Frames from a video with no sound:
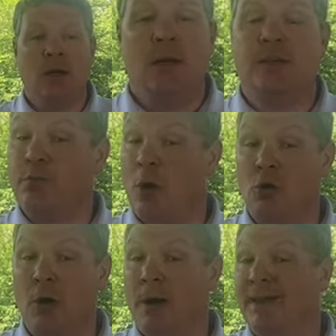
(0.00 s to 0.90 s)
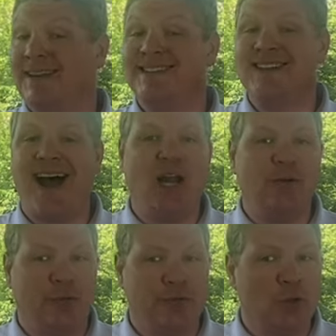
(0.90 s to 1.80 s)
This program is not
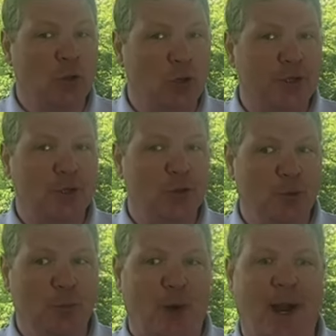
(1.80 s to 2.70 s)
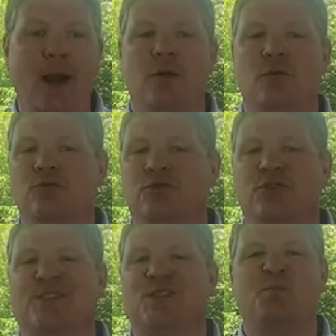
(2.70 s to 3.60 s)
for the looky-loo buyer who's
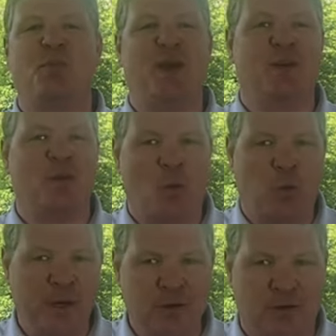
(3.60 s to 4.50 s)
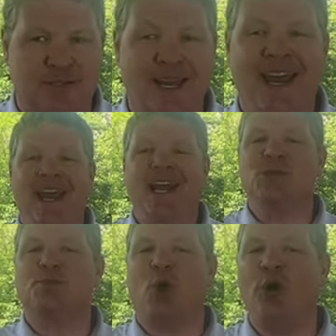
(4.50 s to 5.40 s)
just spinning the wheels.
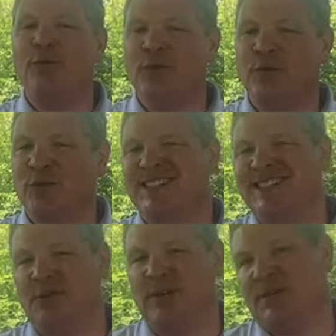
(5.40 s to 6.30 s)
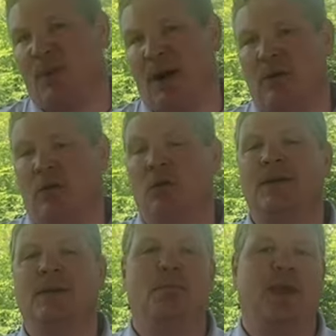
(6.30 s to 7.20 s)
It's perfect for the serious buyer
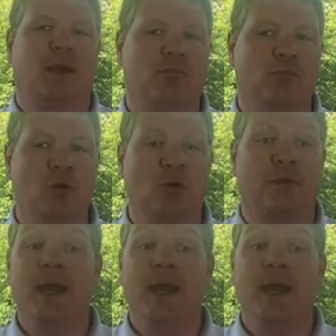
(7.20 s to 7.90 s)
looking to make a move.